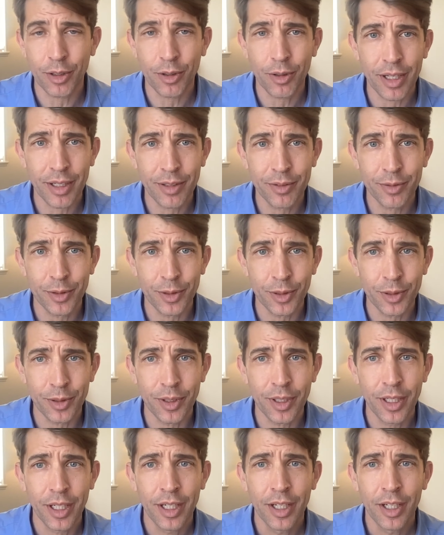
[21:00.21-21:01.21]
or Greek
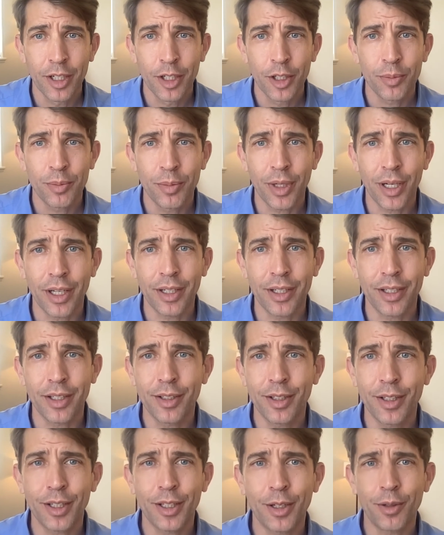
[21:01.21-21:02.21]
food. But,
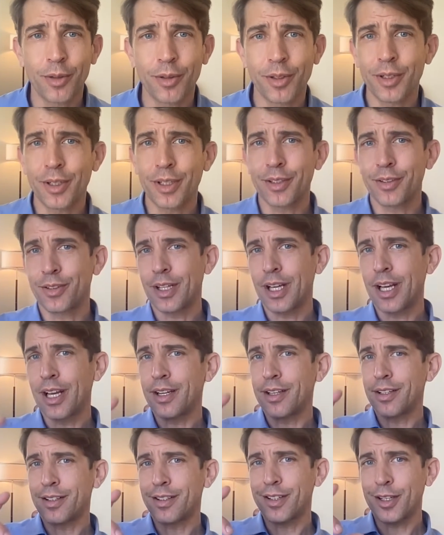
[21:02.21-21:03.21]
there is
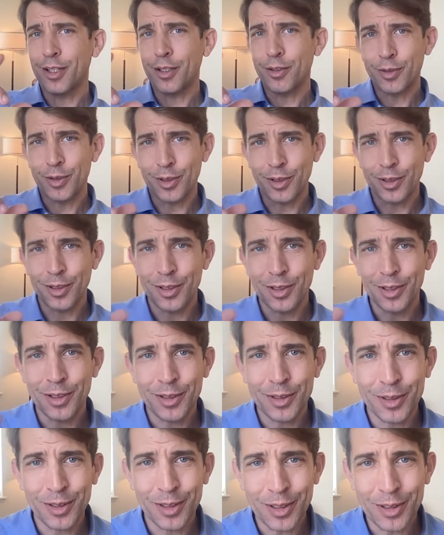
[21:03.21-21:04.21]
that kind of,
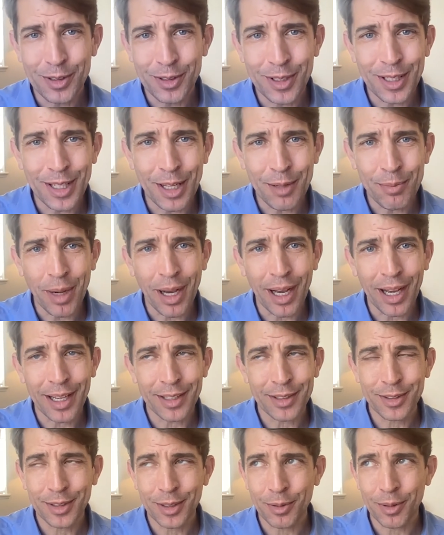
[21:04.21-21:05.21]
you see that
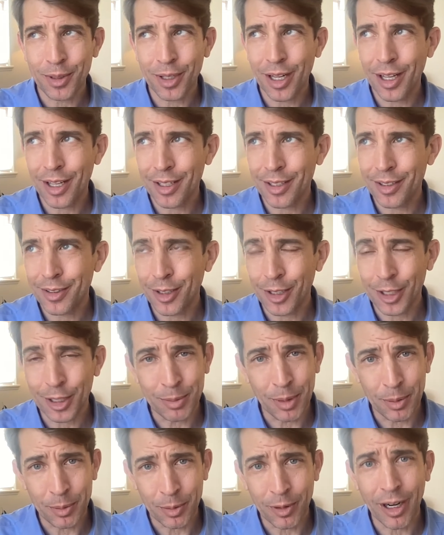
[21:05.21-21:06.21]
bias that we're not
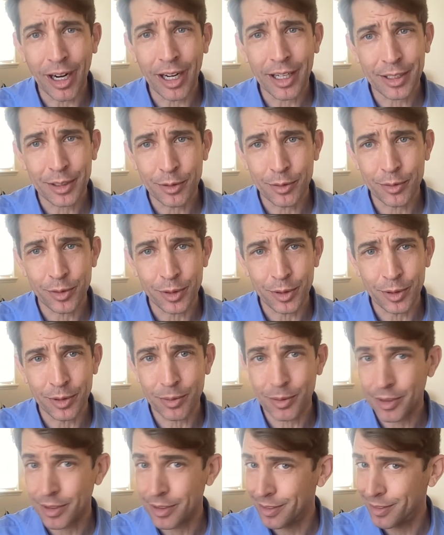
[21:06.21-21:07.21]
talking about Moroccan
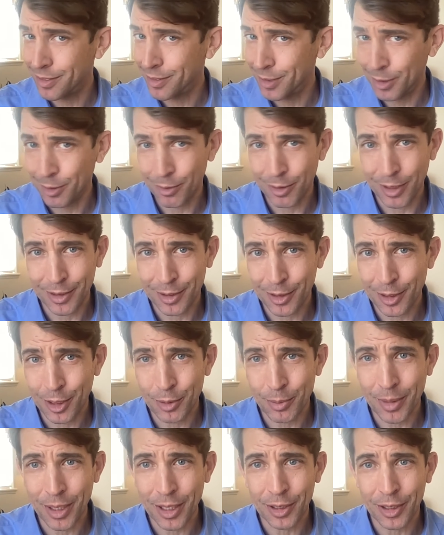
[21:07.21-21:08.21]
food, which is sitting right there
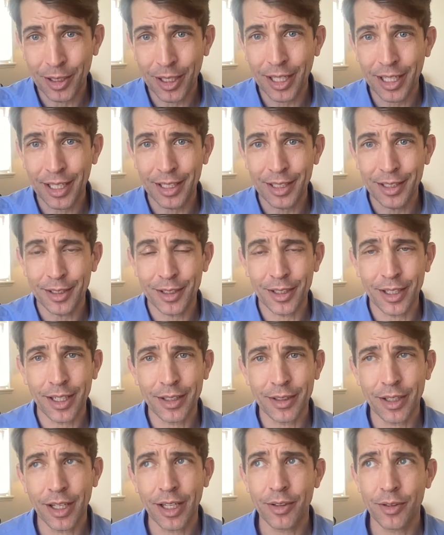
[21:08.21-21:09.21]
on the Mediterranean.
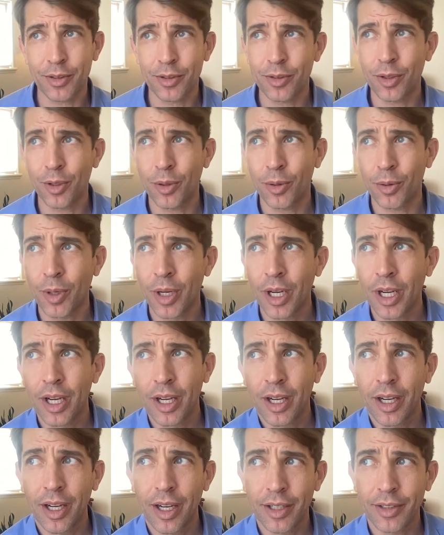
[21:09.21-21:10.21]
And so
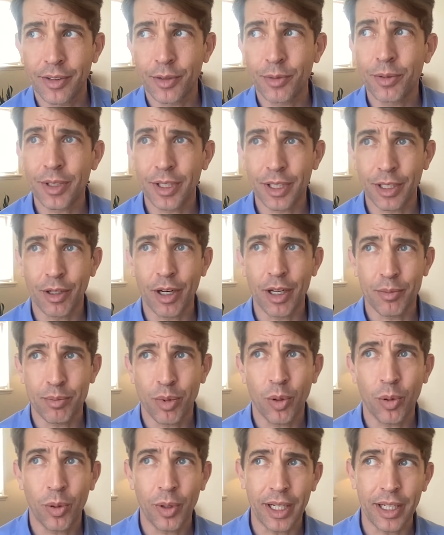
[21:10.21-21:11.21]
it's a really
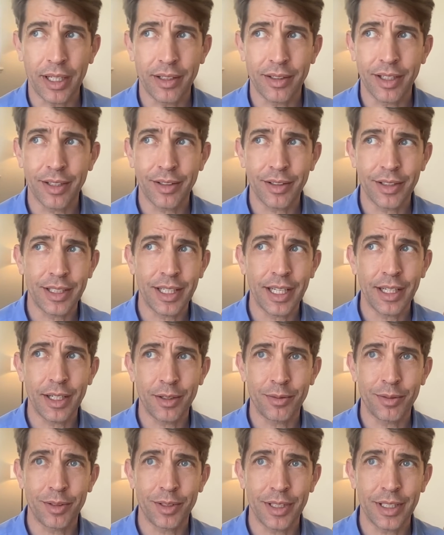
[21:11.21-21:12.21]
great point. And the
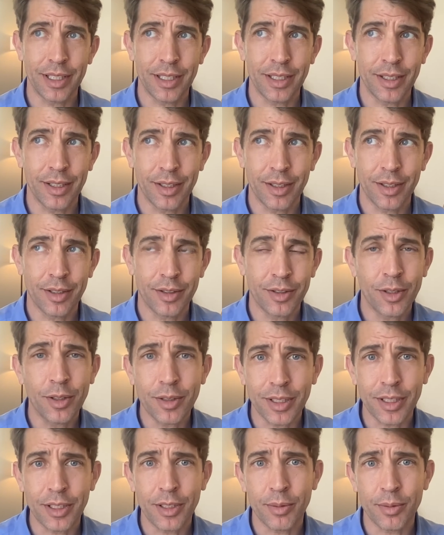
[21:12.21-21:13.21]
data really,
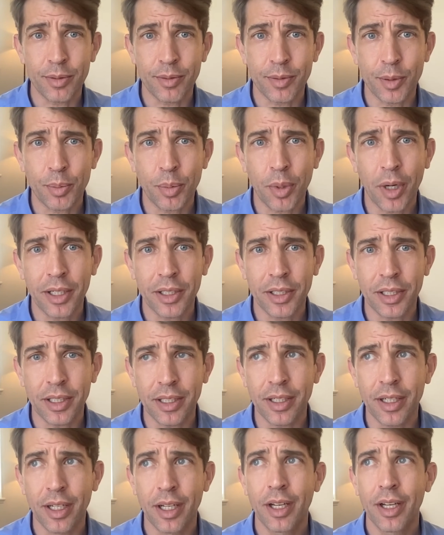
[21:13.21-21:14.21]
certainly in terms of
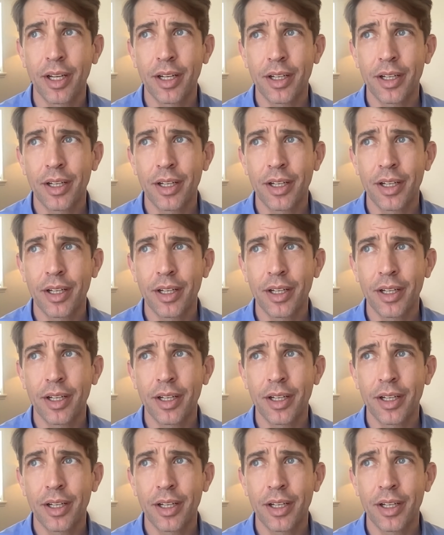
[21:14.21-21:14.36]
depression,